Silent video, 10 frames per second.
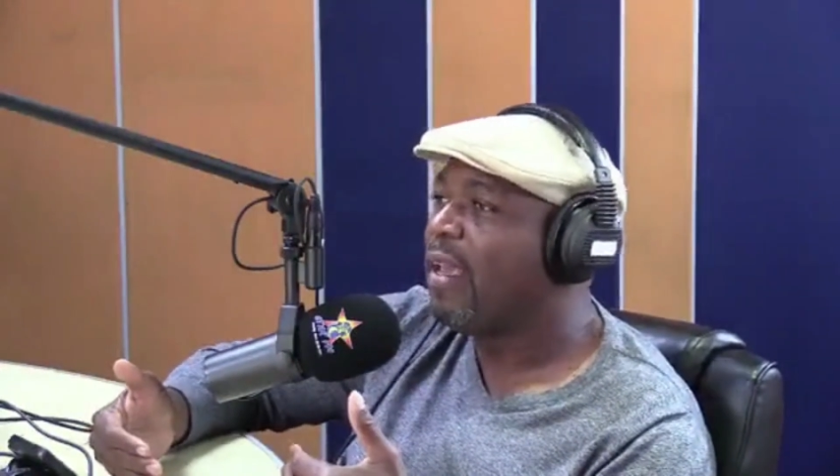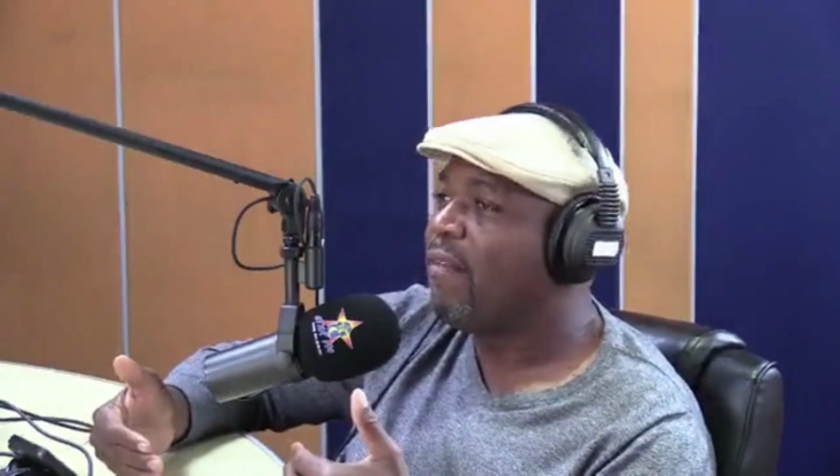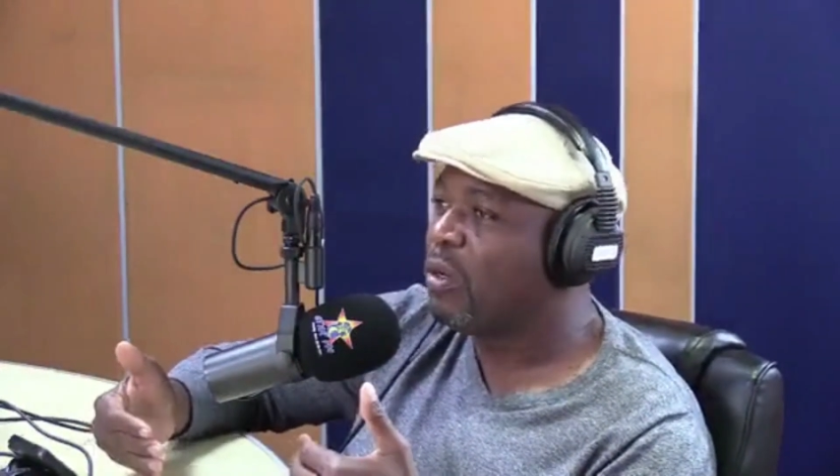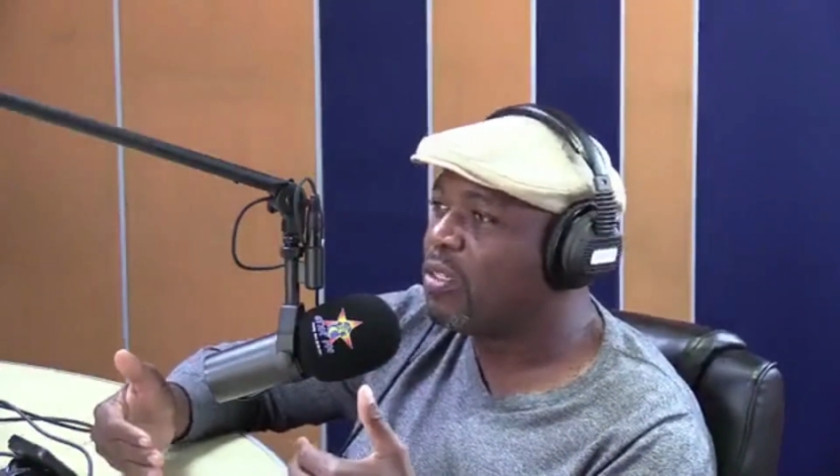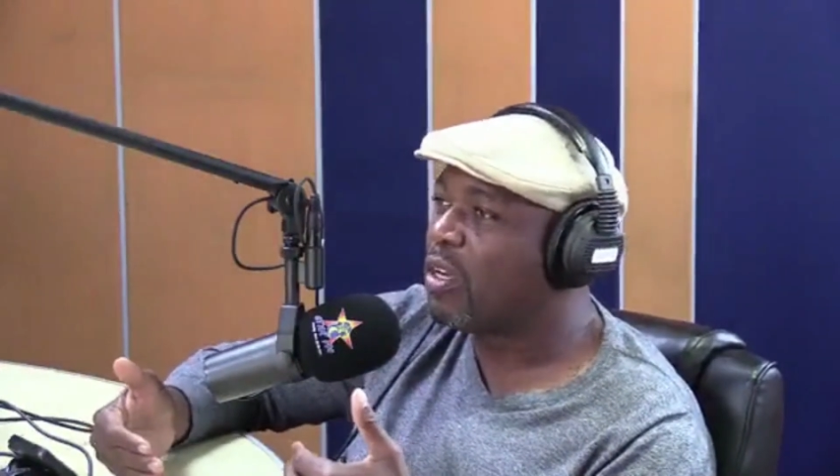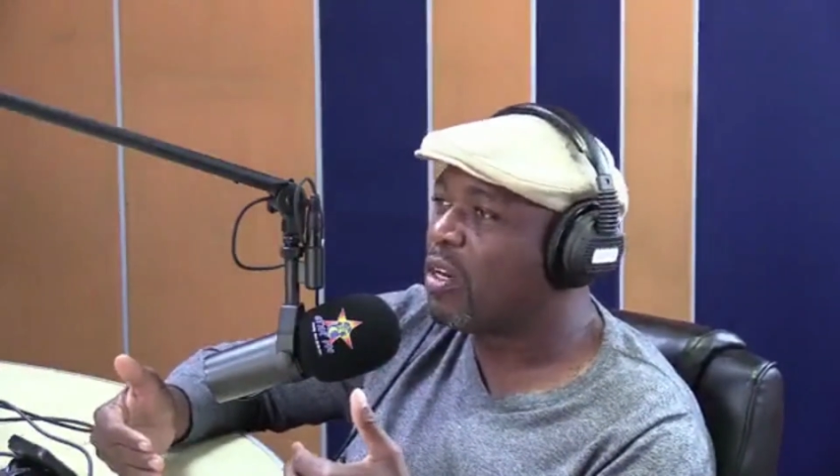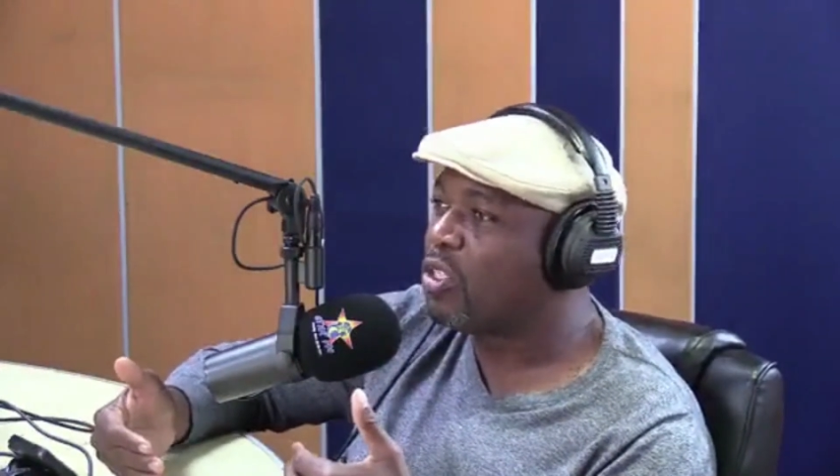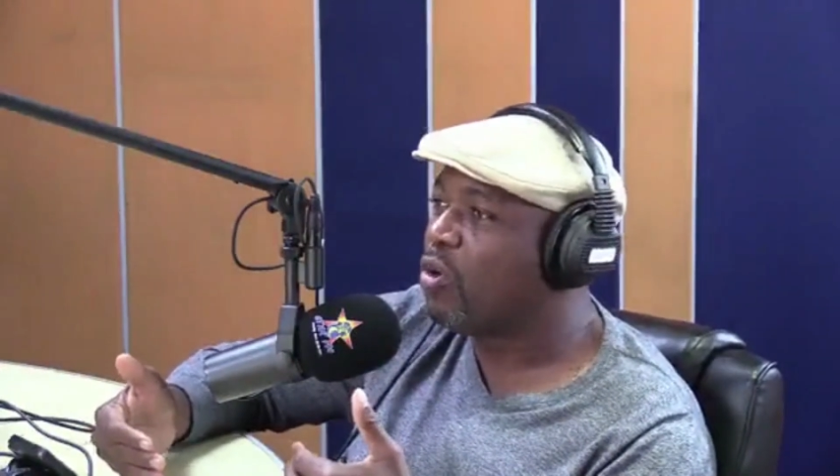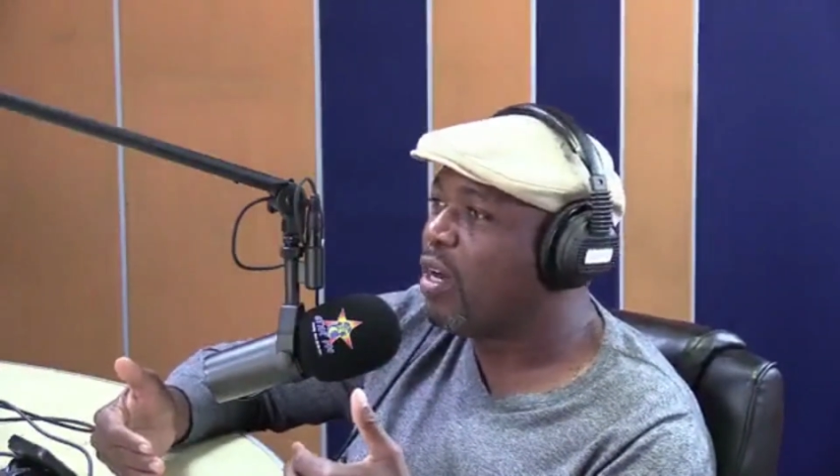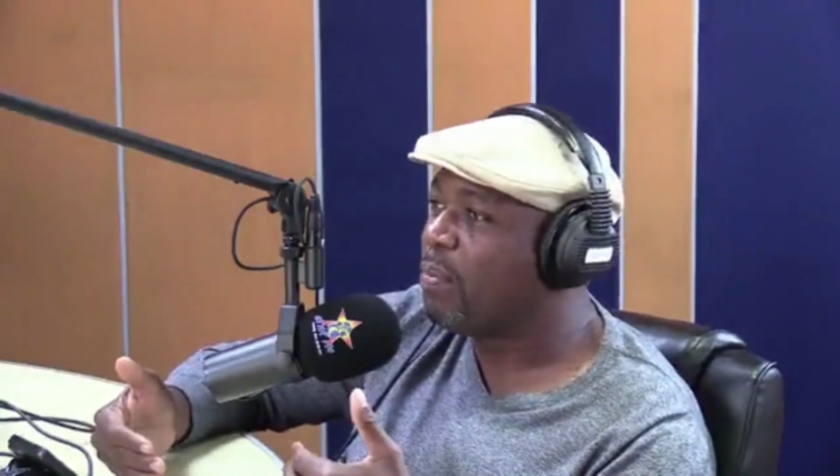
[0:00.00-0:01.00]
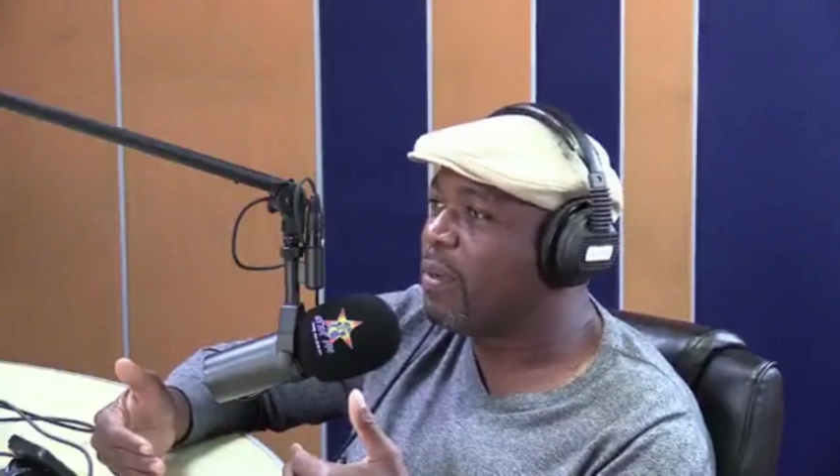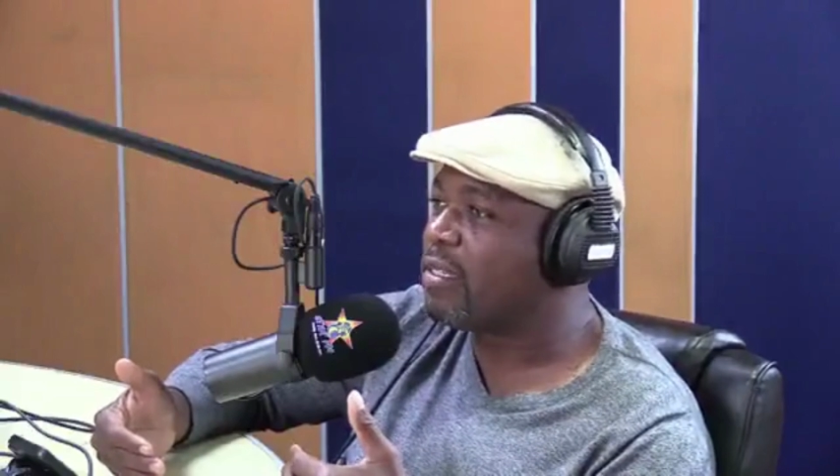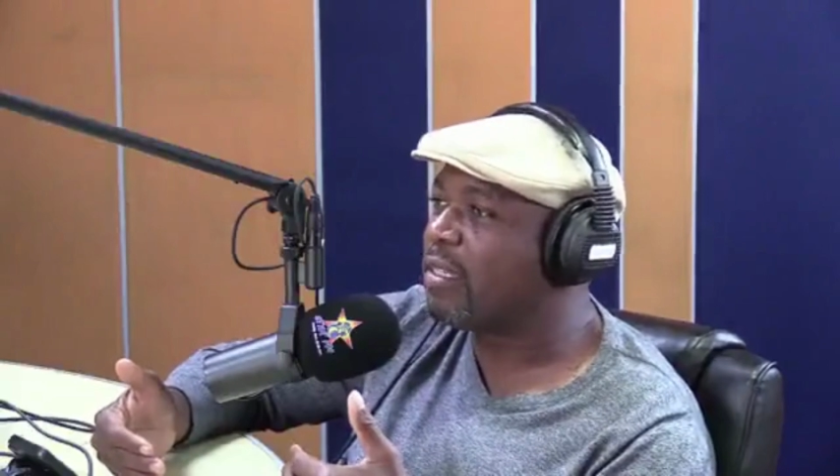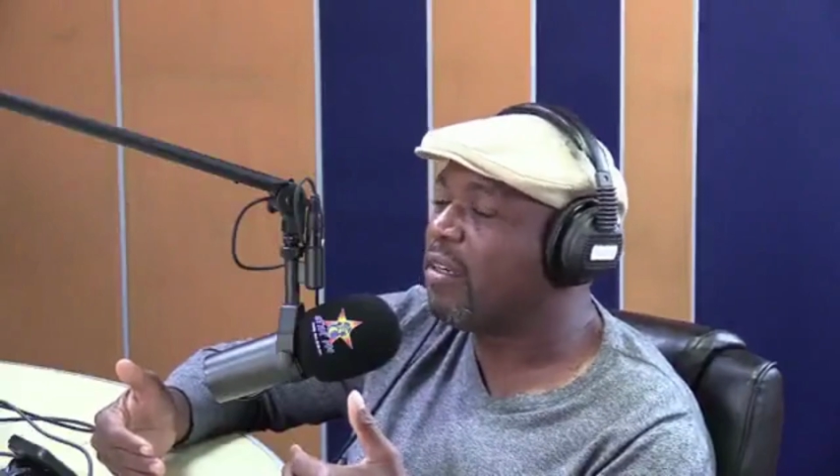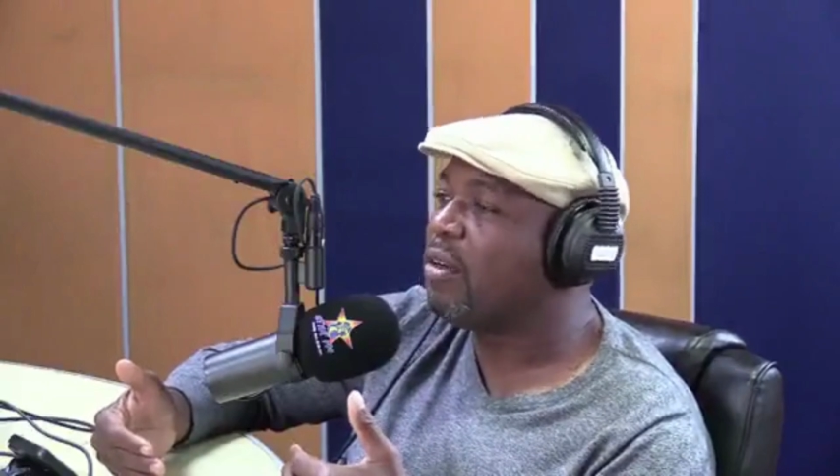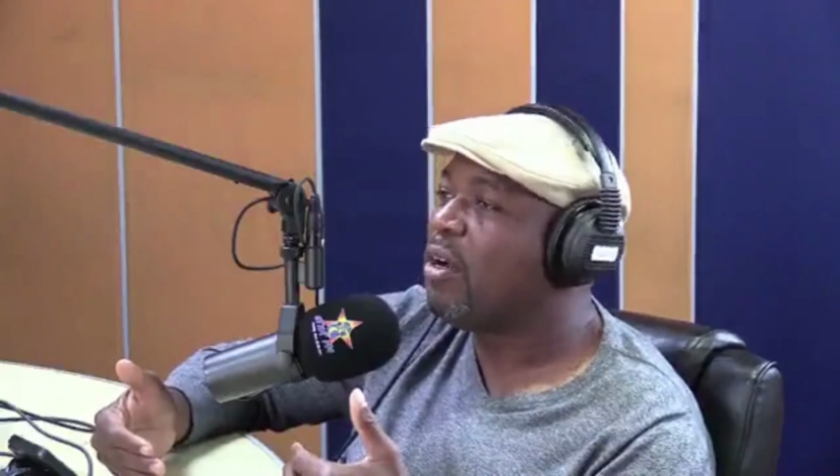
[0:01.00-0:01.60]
Do you know what, Pastor?